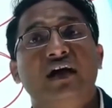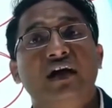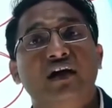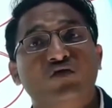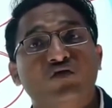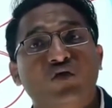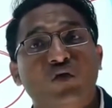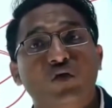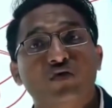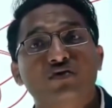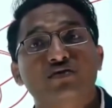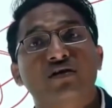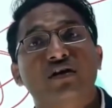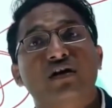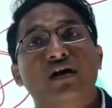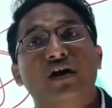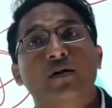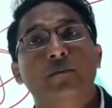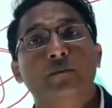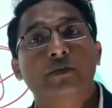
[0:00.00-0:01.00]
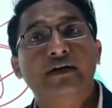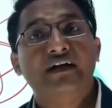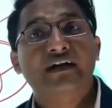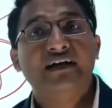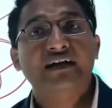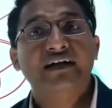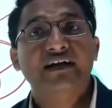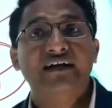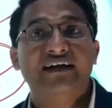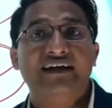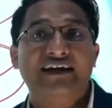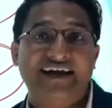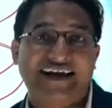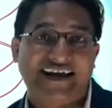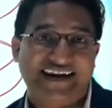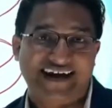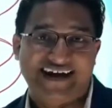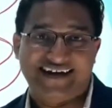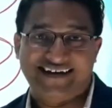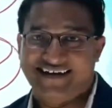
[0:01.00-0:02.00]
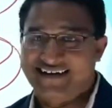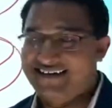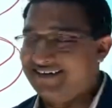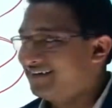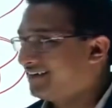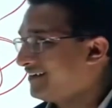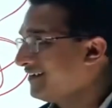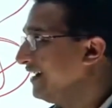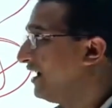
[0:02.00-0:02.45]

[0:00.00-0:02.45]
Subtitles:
it was completely neglected.